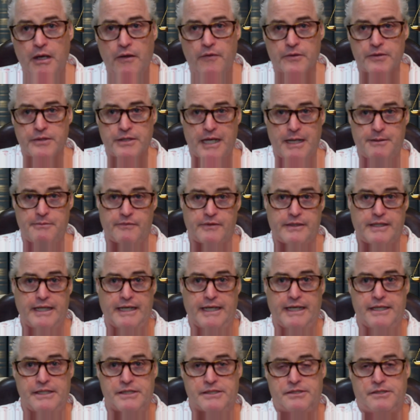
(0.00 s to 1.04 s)
other type of
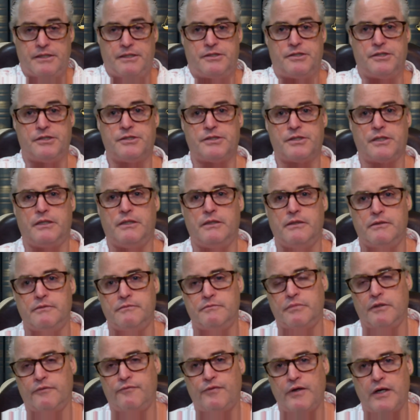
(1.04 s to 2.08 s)
case, such as
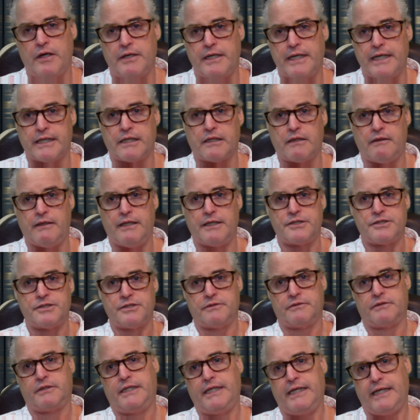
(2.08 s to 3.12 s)
a fair debt
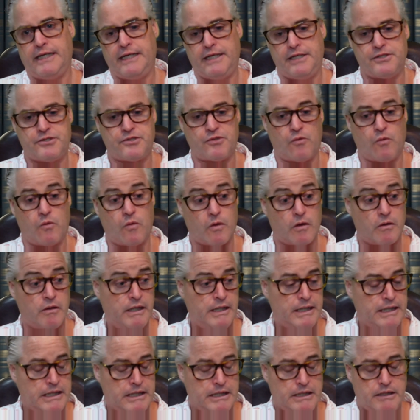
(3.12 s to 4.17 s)
collection case or
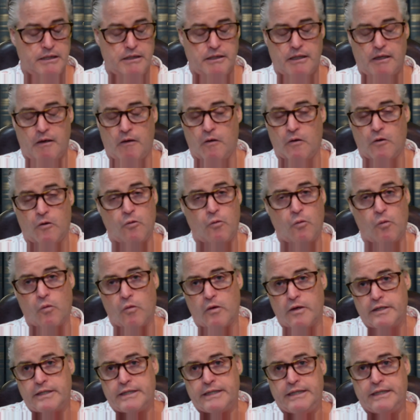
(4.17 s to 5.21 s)
auto
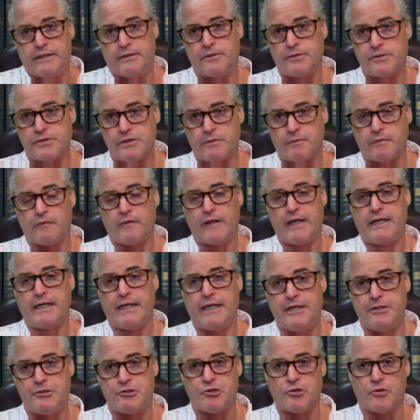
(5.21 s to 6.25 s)
warranty or something of that
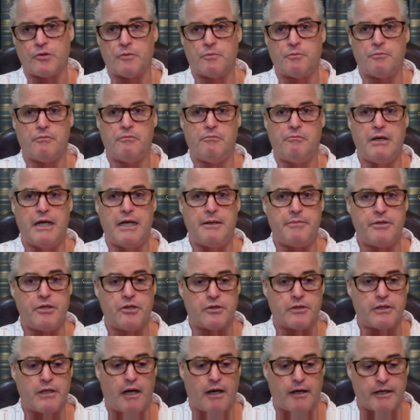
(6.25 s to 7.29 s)
nature, maybe
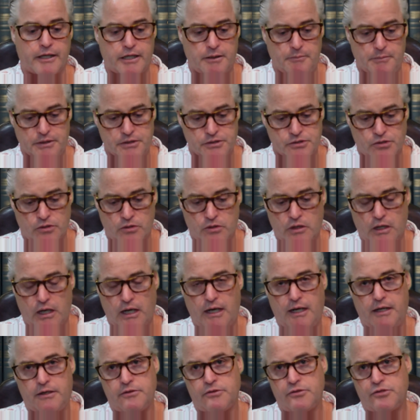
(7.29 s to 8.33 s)
your documents are
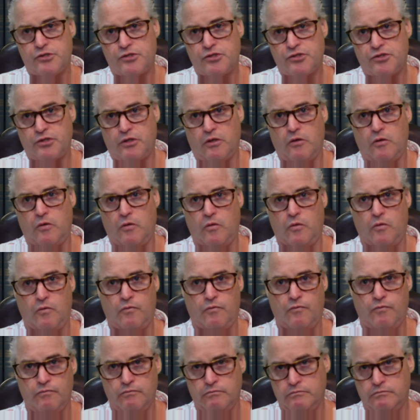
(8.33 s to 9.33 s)
not so